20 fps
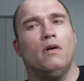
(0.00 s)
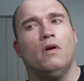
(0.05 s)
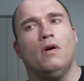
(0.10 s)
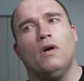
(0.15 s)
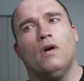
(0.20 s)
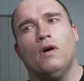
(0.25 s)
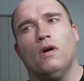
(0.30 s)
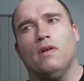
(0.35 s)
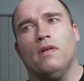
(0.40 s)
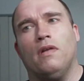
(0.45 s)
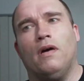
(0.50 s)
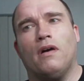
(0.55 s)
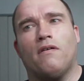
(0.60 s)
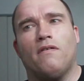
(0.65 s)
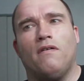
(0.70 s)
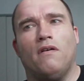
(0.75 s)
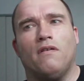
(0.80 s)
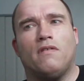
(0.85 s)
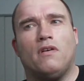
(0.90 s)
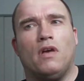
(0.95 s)

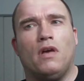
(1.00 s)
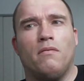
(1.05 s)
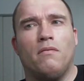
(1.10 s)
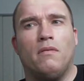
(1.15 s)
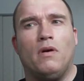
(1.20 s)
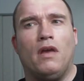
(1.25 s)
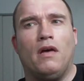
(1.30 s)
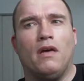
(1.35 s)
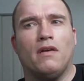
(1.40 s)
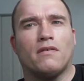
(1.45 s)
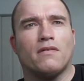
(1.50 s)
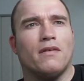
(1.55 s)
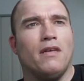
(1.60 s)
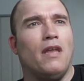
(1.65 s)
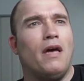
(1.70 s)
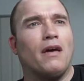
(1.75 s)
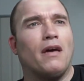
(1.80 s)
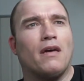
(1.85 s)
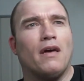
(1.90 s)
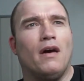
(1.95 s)
15 minutes
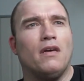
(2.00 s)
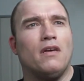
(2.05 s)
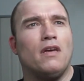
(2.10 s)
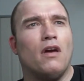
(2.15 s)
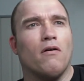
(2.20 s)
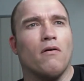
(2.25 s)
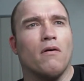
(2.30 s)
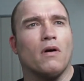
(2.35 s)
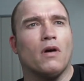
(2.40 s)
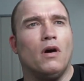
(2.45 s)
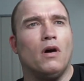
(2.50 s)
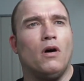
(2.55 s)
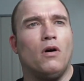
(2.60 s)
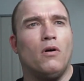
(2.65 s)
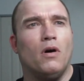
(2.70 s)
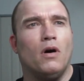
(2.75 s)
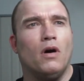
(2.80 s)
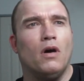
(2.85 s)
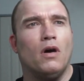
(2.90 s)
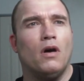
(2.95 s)
like a year ago,
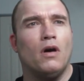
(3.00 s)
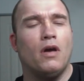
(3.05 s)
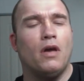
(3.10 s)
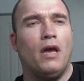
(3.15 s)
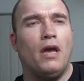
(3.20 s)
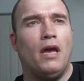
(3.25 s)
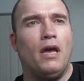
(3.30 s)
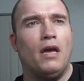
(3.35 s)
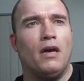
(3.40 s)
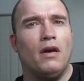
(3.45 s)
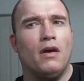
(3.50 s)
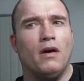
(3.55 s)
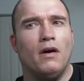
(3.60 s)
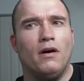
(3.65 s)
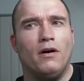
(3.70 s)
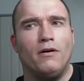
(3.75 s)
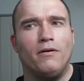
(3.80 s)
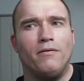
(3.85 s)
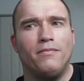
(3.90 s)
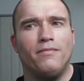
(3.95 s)
and
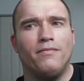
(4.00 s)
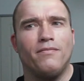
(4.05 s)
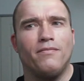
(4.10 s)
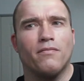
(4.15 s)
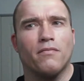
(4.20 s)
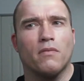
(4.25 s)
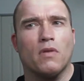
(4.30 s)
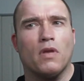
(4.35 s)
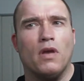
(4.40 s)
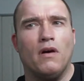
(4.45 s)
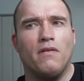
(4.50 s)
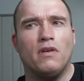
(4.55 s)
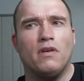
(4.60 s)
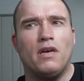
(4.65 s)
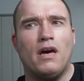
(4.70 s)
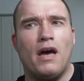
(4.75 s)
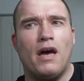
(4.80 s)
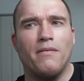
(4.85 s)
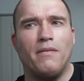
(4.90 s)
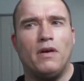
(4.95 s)
at the
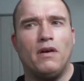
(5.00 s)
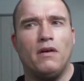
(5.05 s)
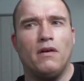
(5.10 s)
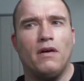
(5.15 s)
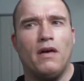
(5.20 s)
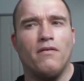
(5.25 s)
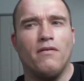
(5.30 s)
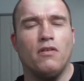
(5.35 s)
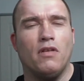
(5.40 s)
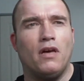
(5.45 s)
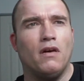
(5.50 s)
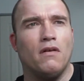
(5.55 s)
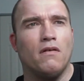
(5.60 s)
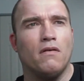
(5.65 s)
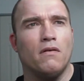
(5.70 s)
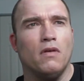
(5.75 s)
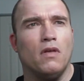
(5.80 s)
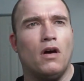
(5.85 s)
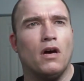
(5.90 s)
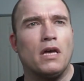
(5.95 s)
time I didn't have a lot of
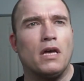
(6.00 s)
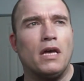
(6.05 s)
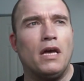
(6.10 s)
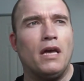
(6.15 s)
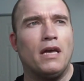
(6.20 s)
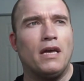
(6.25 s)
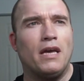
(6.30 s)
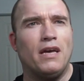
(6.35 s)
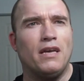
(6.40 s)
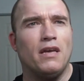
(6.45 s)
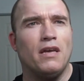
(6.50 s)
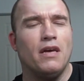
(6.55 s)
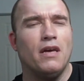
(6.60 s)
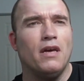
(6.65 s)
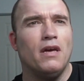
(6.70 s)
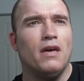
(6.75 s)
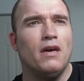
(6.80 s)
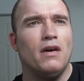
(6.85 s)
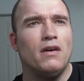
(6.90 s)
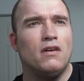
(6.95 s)
luck getting it
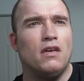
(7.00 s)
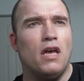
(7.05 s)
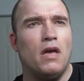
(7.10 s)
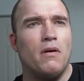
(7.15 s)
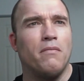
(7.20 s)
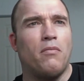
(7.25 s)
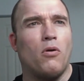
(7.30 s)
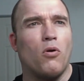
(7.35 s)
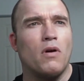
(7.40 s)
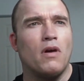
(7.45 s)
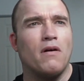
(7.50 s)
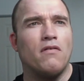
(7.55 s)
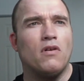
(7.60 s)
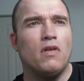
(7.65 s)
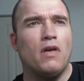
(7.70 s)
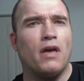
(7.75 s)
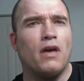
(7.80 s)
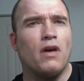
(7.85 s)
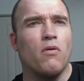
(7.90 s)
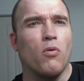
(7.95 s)
to import
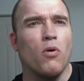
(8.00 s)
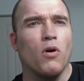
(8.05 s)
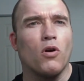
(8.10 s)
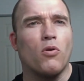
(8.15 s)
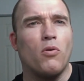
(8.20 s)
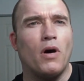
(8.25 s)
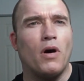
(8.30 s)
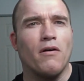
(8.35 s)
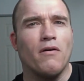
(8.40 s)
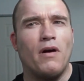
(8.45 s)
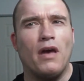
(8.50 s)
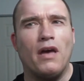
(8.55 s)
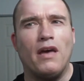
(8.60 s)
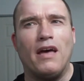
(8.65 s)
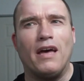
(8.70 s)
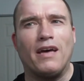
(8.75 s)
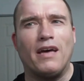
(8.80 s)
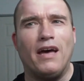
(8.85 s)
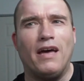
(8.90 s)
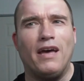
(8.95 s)
everything and work quite right, and I
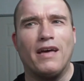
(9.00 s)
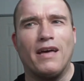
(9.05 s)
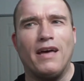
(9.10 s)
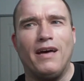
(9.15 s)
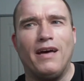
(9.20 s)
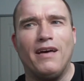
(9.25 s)
kind of got,